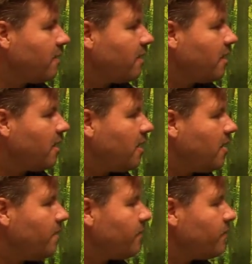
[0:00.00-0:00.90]

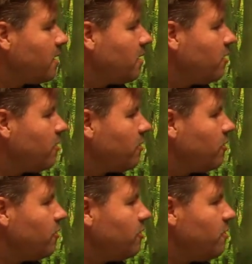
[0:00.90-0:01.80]

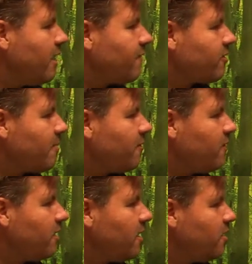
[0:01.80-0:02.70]
You do have some of
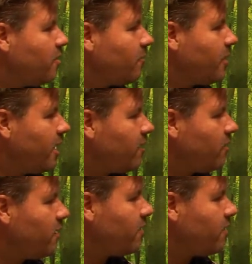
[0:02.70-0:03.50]
it in your pancreas